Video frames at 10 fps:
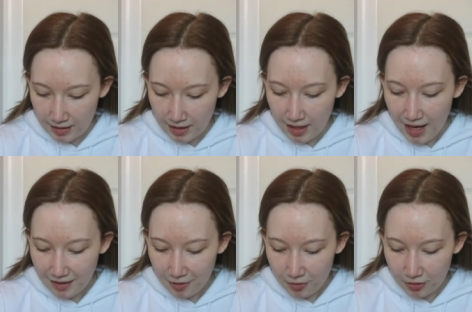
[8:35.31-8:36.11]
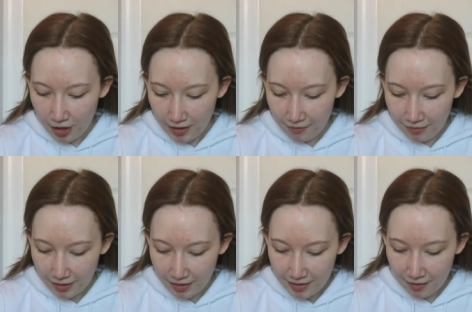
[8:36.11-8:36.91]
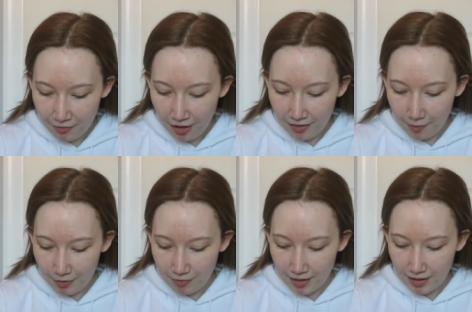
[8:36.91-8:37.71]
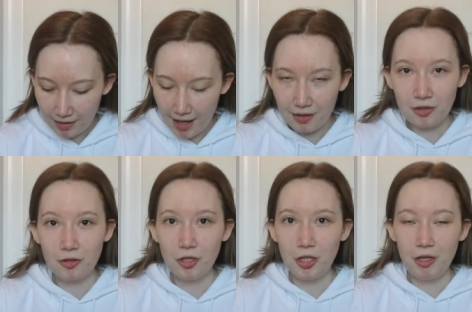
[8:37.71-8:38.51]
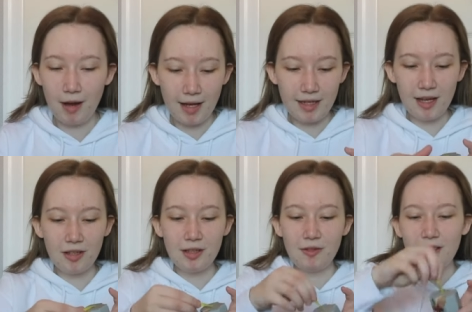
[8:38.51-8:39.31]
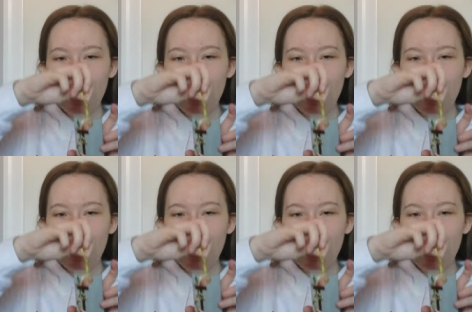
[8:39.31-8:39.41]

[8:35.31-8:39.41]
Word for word: They're like little stocking fillers, and I thought that was really like such a cute idea, because they've got